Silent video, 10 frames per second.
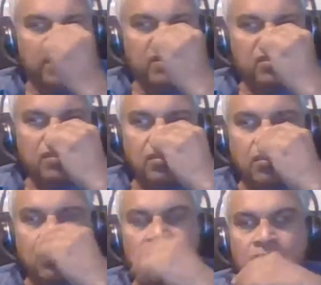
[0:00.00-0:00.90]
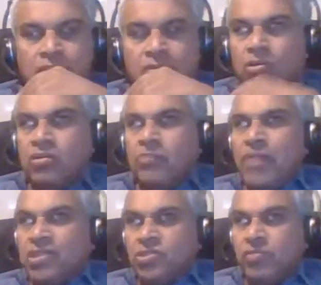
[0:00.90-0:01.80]
light, or the
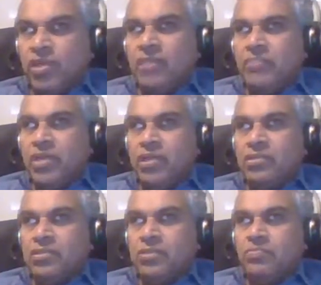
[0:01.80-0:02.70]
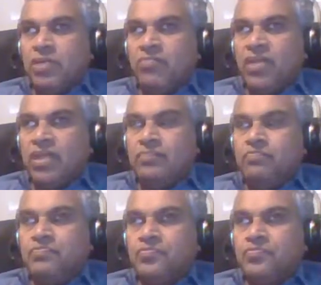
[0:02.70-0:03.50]
maximum limit is the speed of light.